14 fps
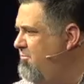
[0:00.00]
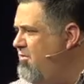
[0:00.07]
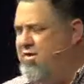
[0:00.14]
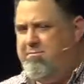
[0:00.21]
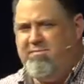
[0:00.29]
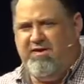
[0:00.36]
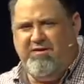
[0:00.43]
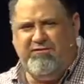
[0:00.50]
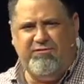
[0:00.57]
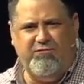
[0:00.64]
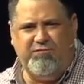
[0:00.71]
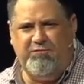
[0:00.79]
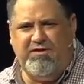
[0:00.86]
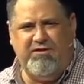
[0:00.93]
brought a peace
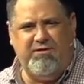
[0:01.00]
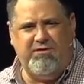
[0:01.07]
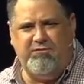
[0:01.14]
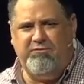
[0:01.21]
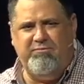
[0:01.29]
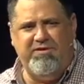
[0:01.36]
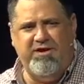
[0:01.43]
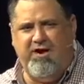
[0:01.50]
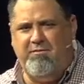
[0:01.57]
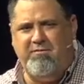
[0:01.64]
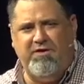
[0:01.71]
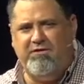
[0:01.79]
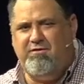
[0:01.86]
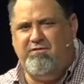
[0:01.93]
over me that was beyond
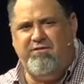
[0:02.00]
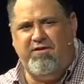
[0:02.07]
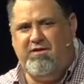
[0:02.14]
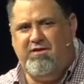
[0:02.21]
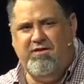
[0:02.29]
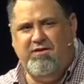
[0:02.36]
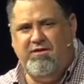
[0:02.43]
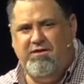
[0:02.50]
my understanding.